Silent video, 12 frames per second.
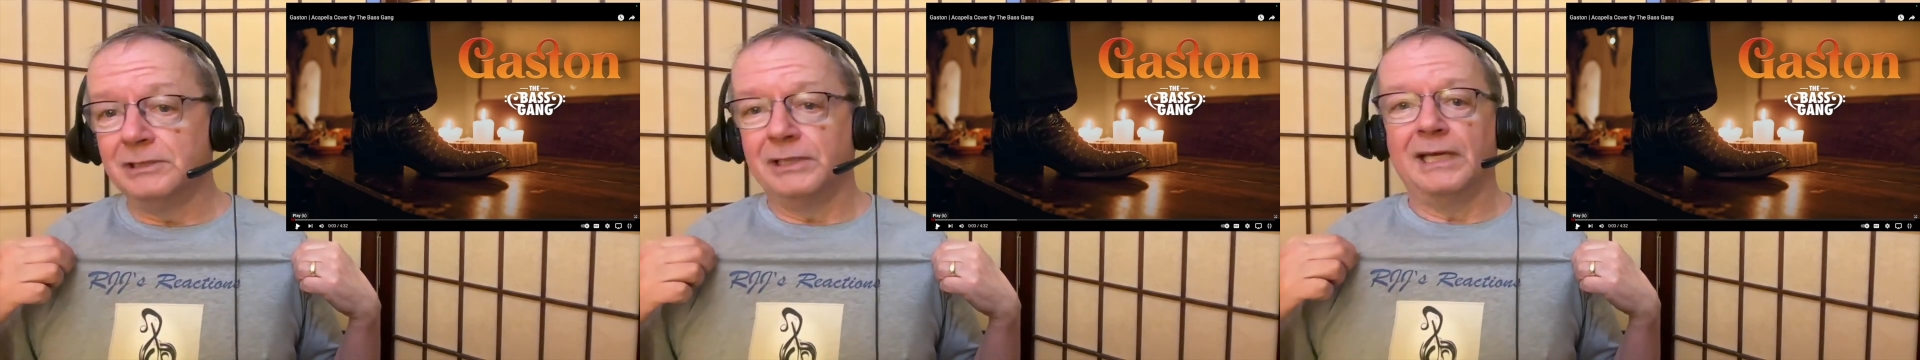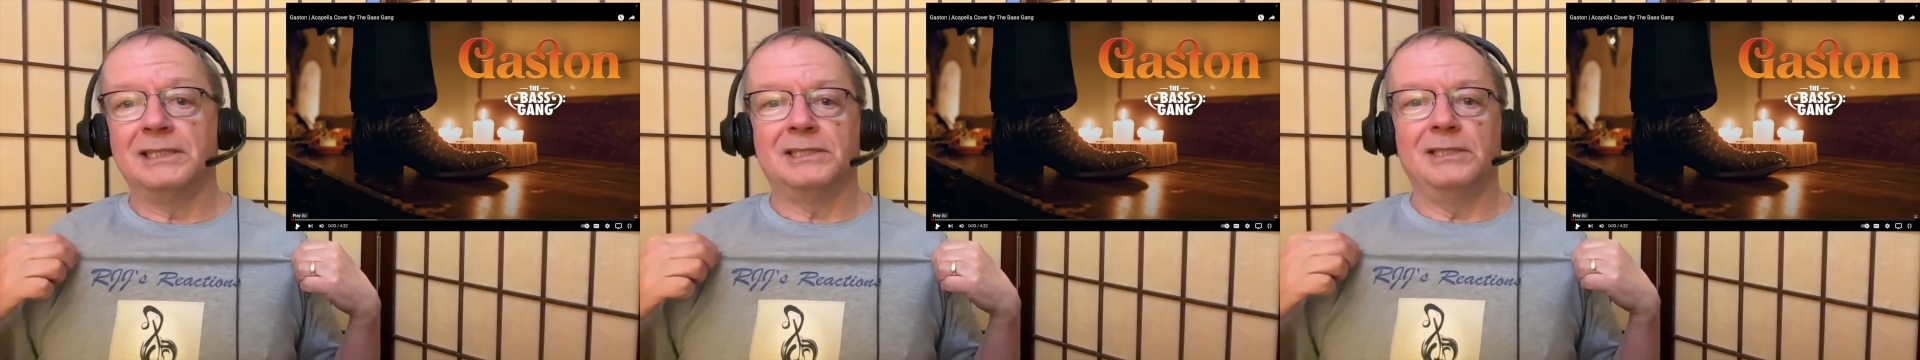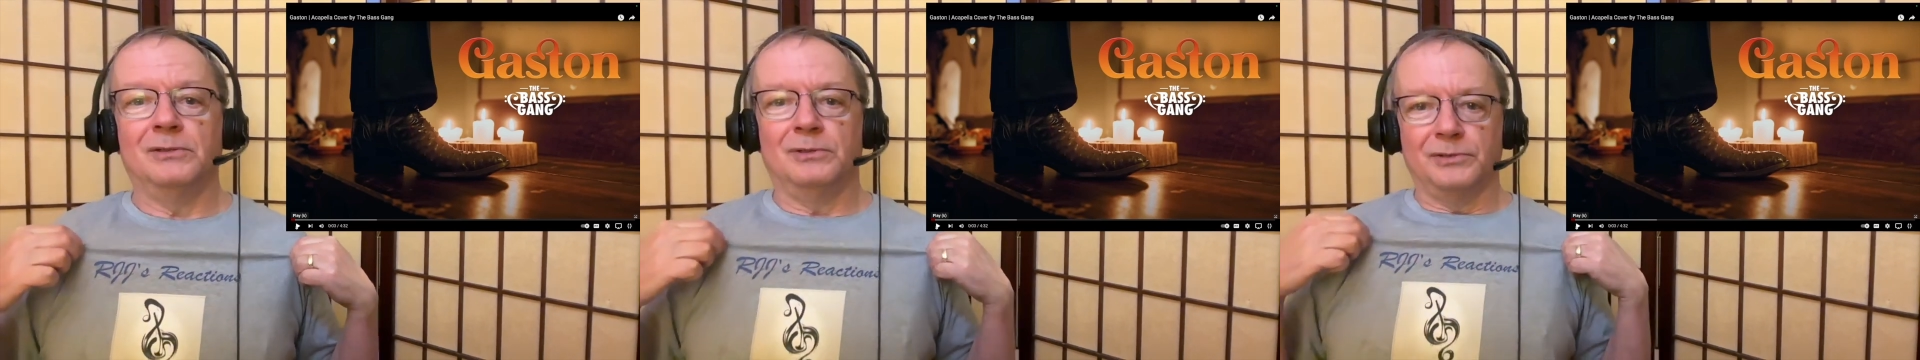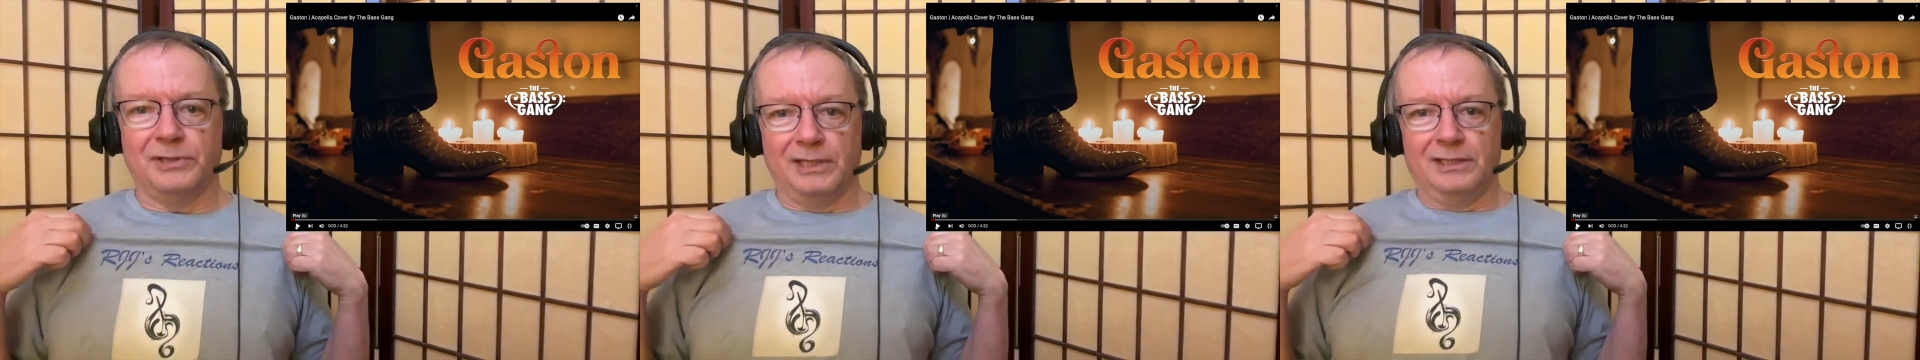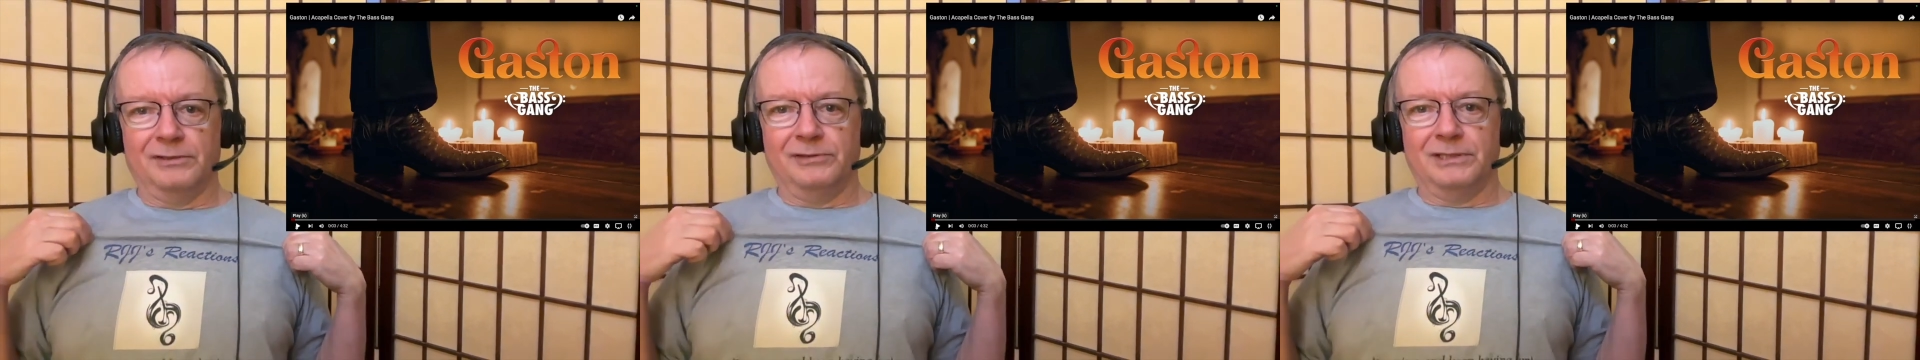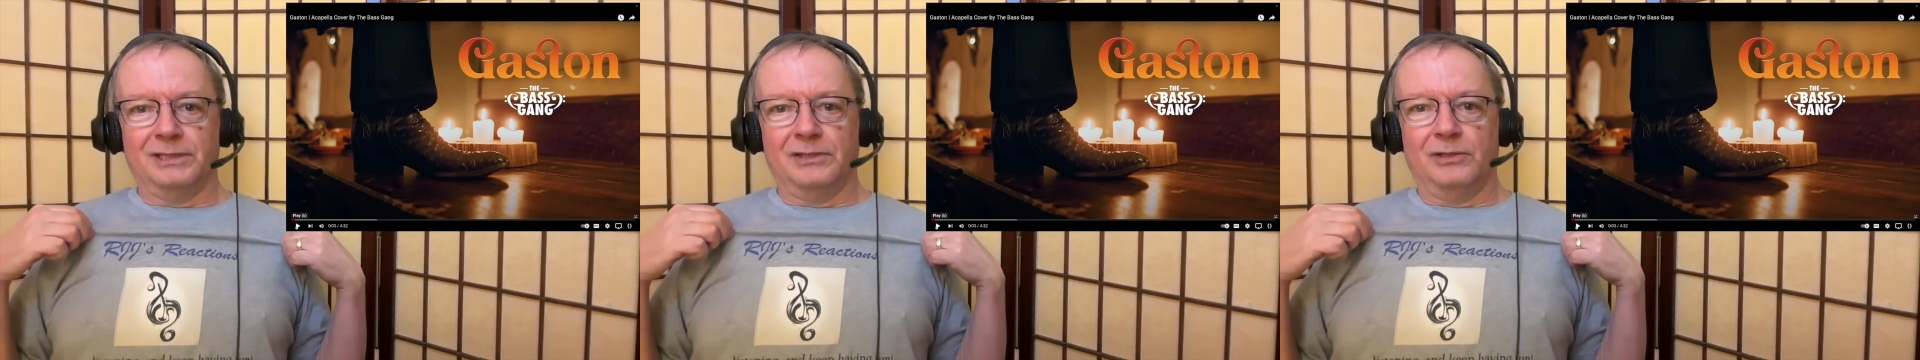You can't see the whole thing. There
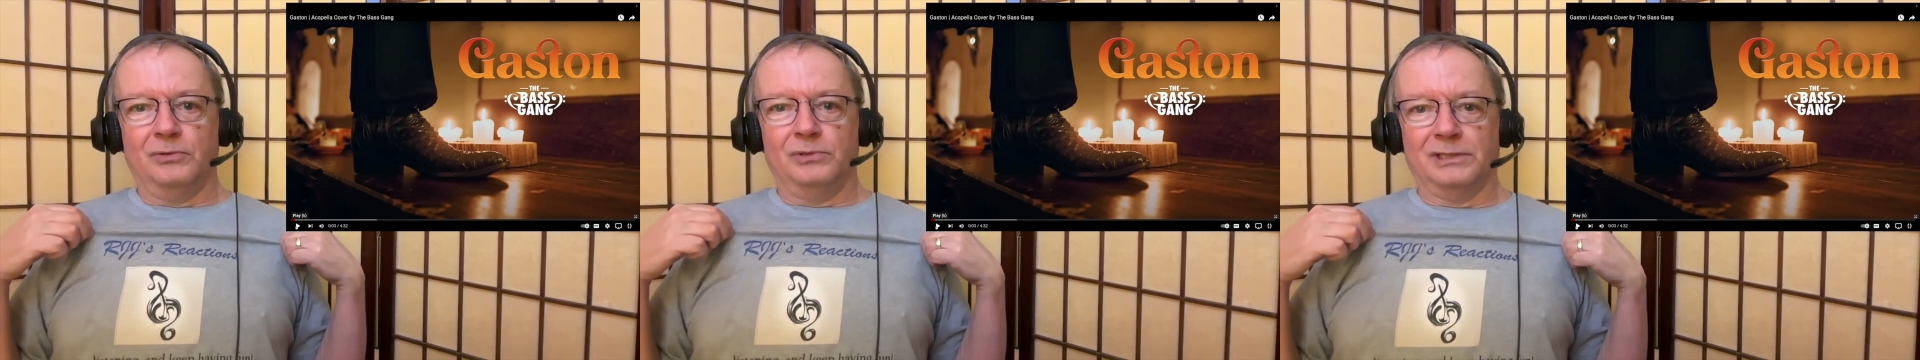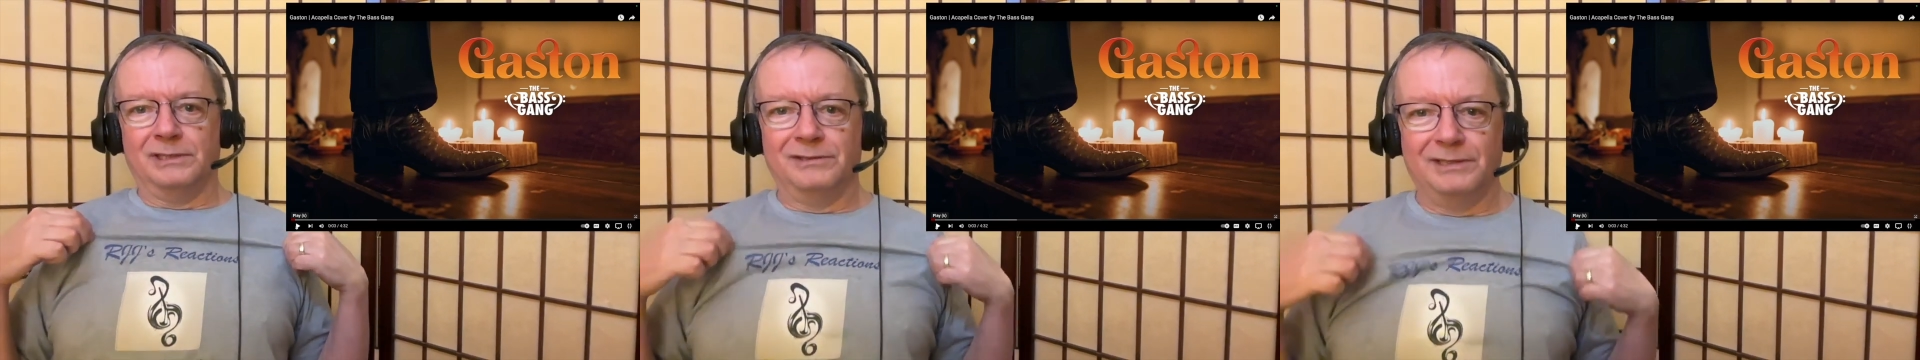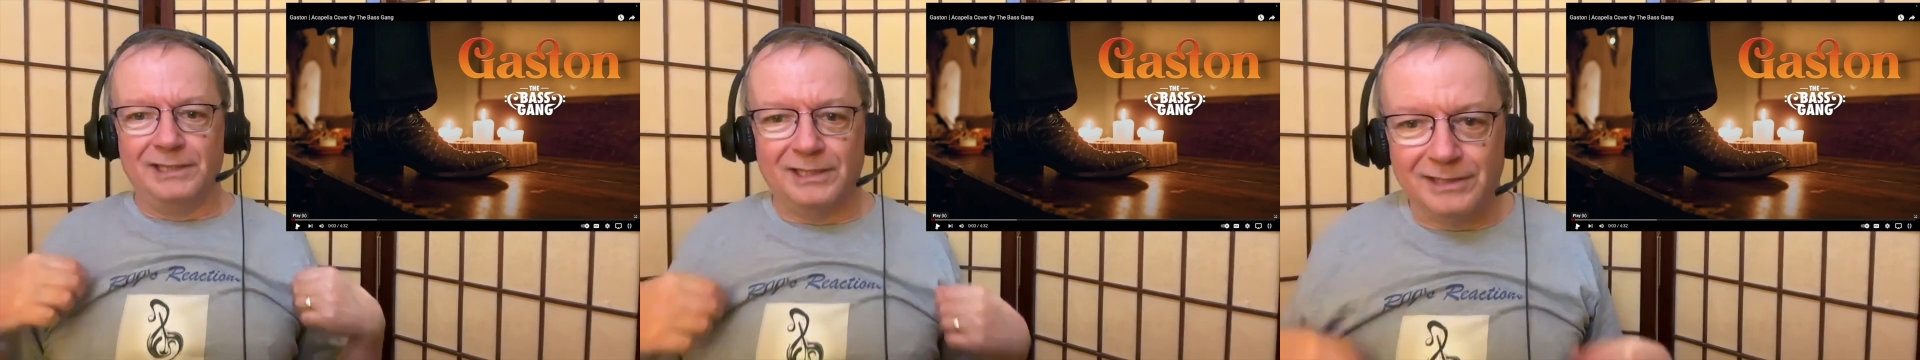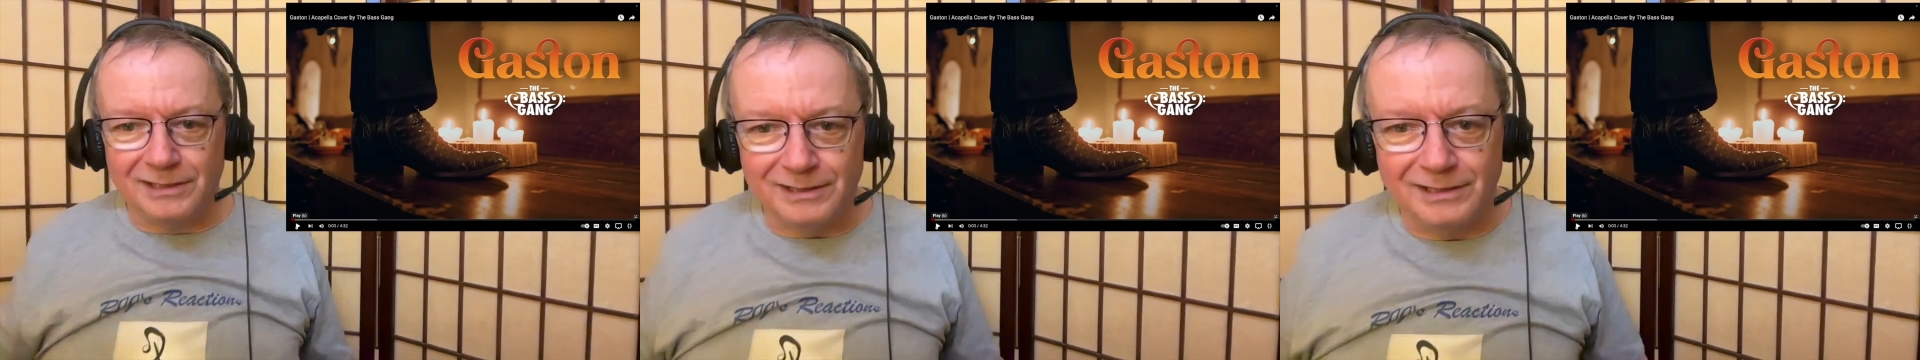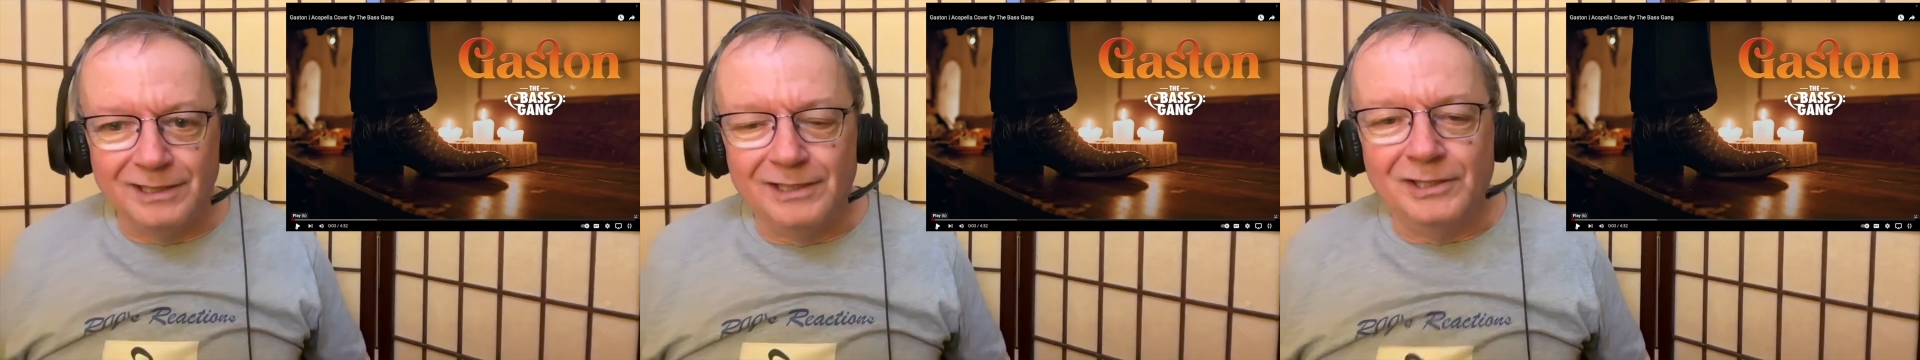is a note underneath the